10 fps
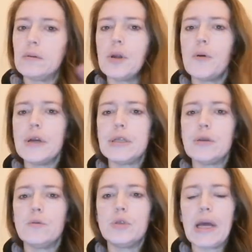noted it
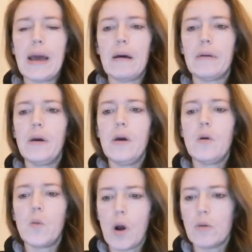all down.
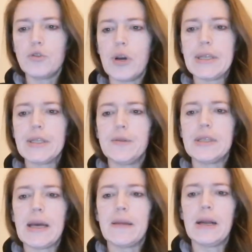What I'll try to do
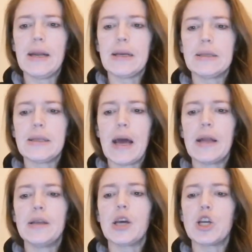is get the links
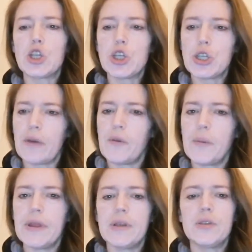and shove them
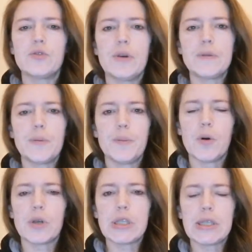in the description
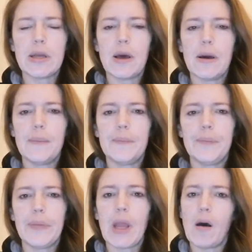box um,
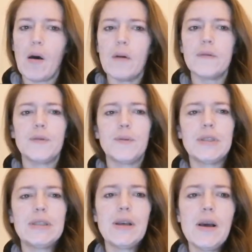
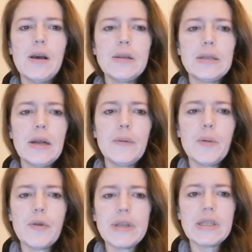afterwards. So let me
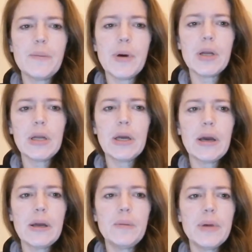press the button
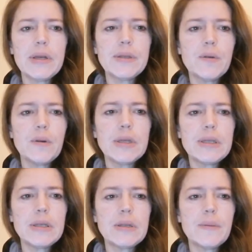again because it always
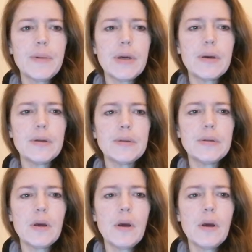disappears.